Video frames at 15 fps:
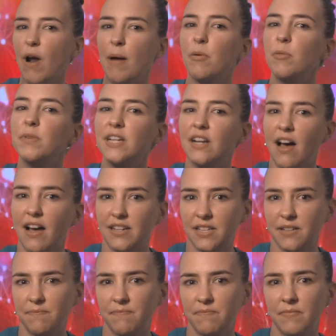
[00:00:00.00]
Probably
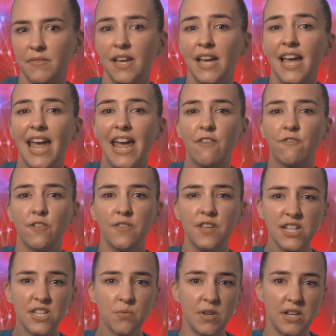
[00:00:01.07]
not. And for
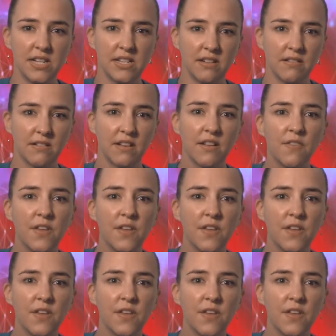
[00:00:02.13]
this reason,